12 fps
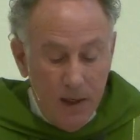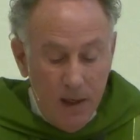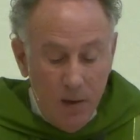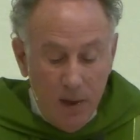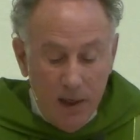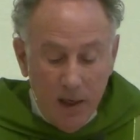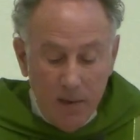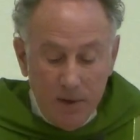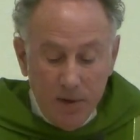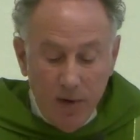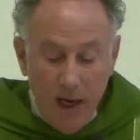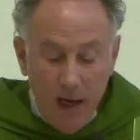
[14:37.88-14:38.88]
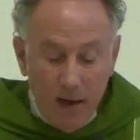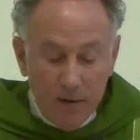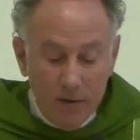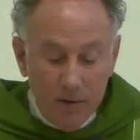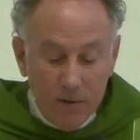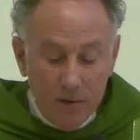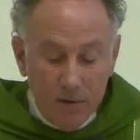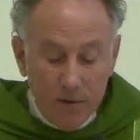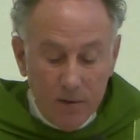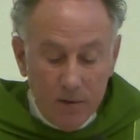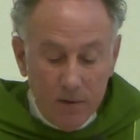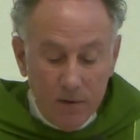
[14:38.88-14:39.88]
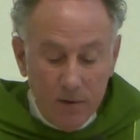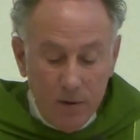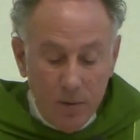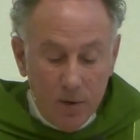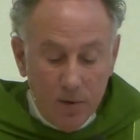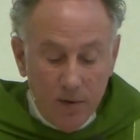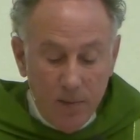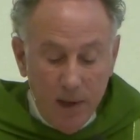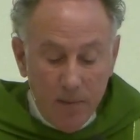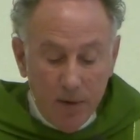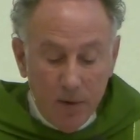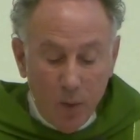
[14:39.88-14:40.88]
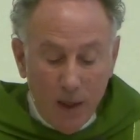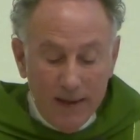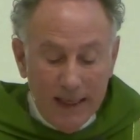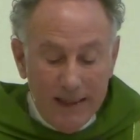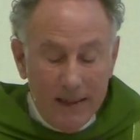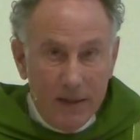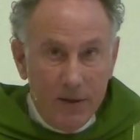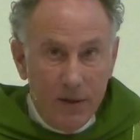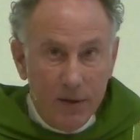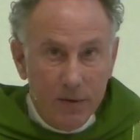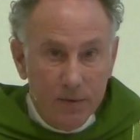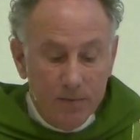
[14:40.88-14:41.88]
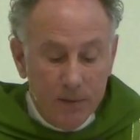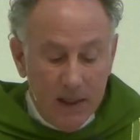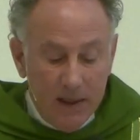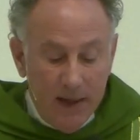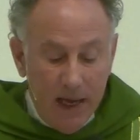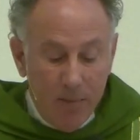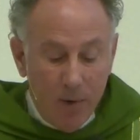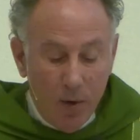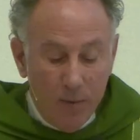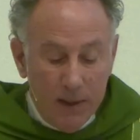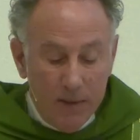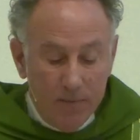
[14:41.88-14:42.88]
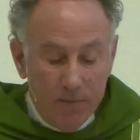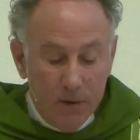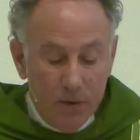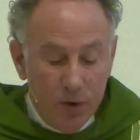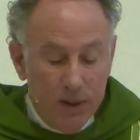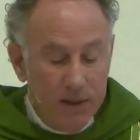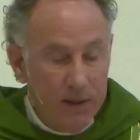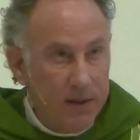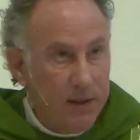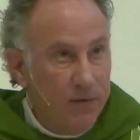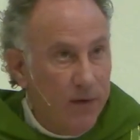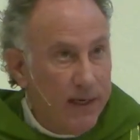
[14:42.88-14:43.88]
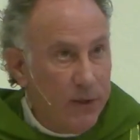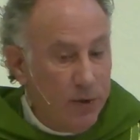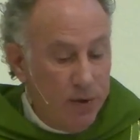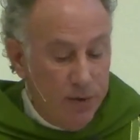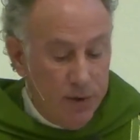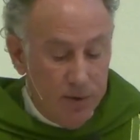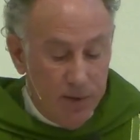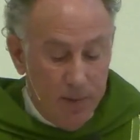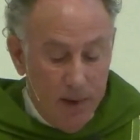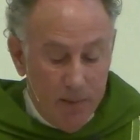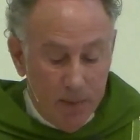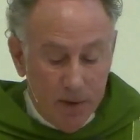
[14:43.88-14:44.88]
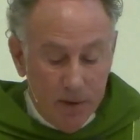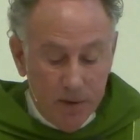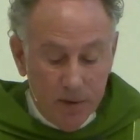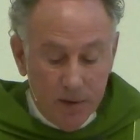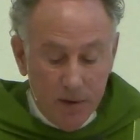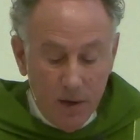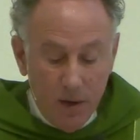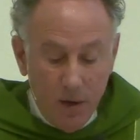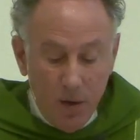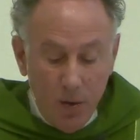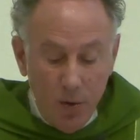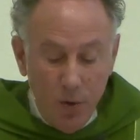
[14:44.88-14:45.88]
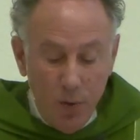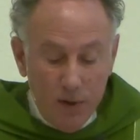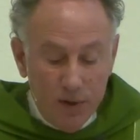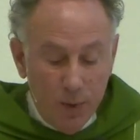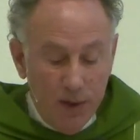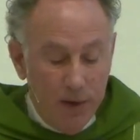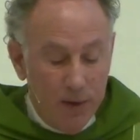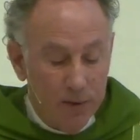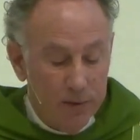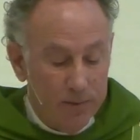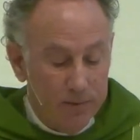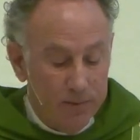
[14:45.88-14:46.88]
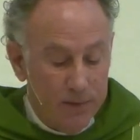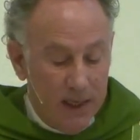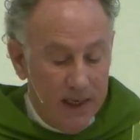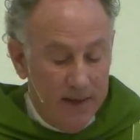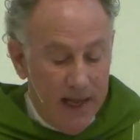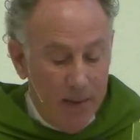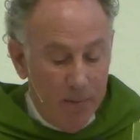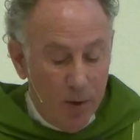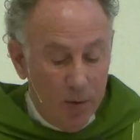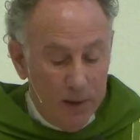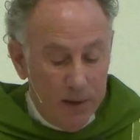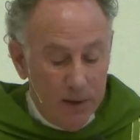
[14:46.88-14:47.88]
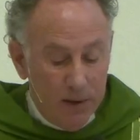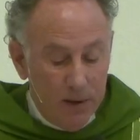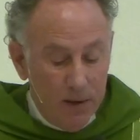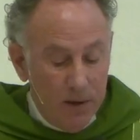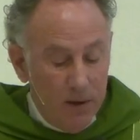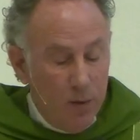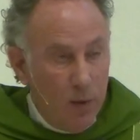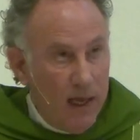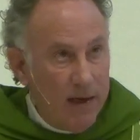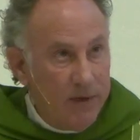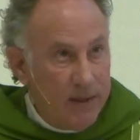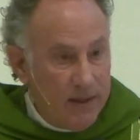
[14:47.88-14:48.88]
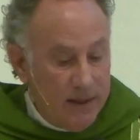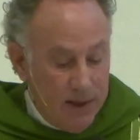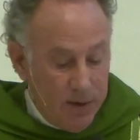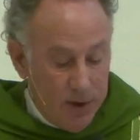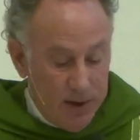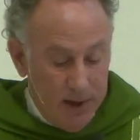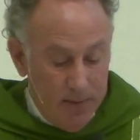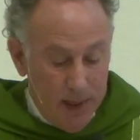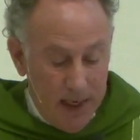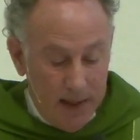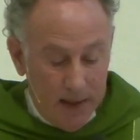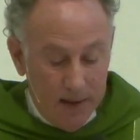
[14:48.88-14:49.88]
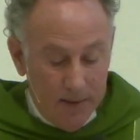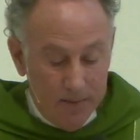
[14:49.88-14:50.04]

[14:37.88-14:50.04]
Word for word: When it comes around, you will remember what they did to you. And in that moment, Jesus invites you to remember who was with you, and in that moment you will have a decision to make.